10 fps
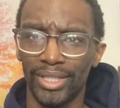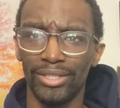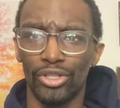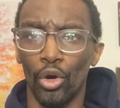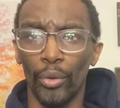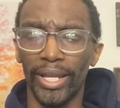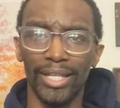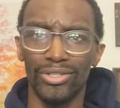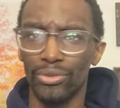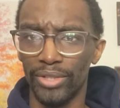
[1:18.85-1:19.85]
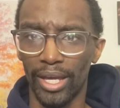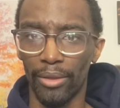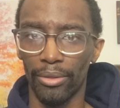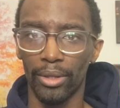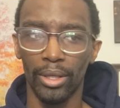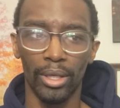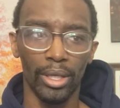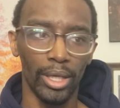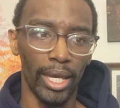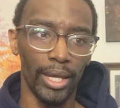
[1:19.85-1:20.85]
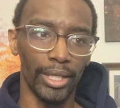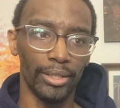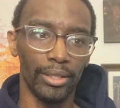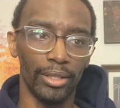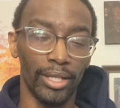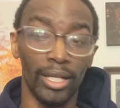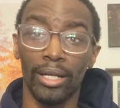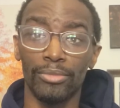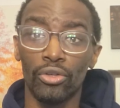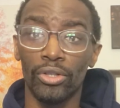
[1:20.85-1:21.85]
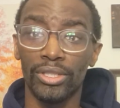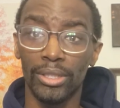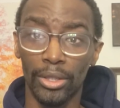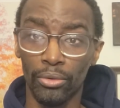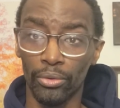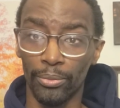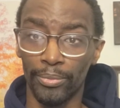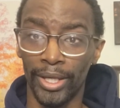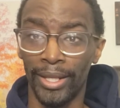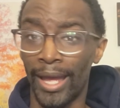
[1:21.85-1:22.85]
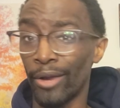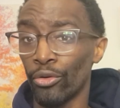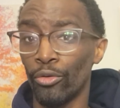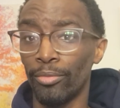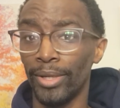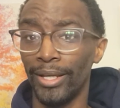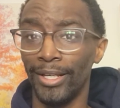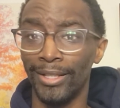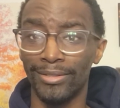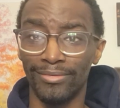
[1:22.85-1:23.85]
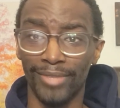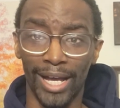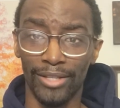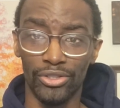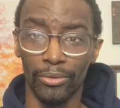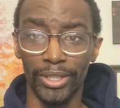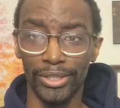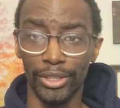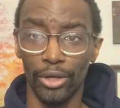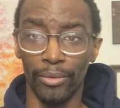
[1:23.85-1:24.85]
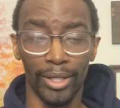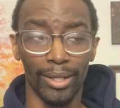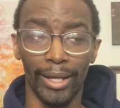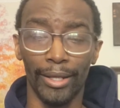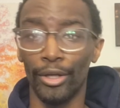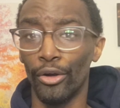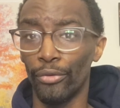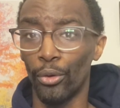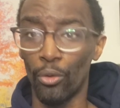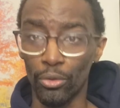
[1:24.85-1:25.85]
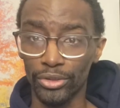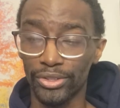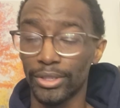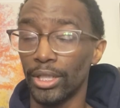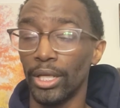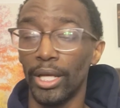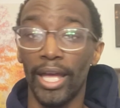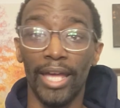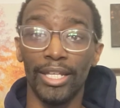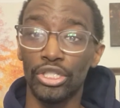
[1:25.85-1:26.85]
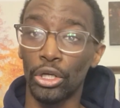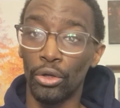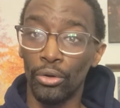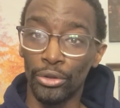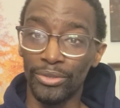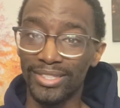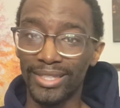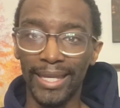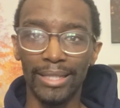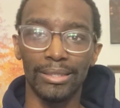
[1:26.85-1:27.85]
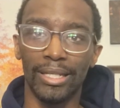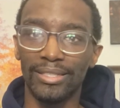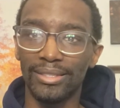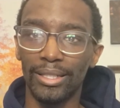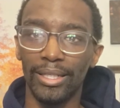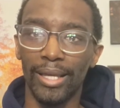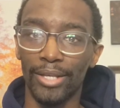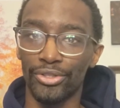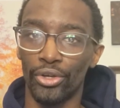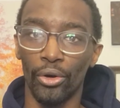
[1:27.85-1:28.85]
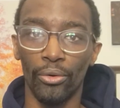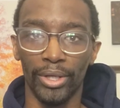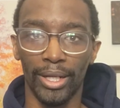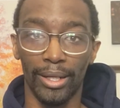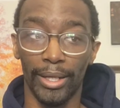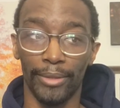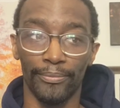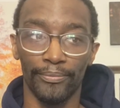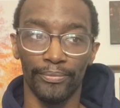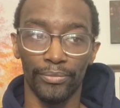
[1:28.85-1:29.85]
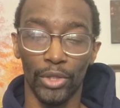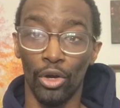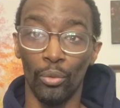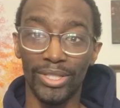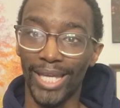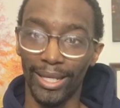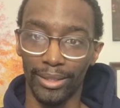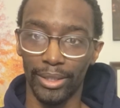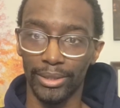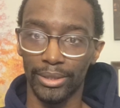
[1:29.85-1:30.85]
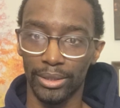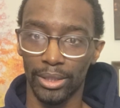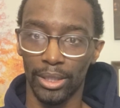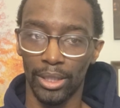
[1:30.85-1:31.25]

He's going into death. And then he comes across another group. And that group is not so easy going. They're like, get off the horse. And they start going through his things. And they see he has gold. And they're like, oh, we taking this.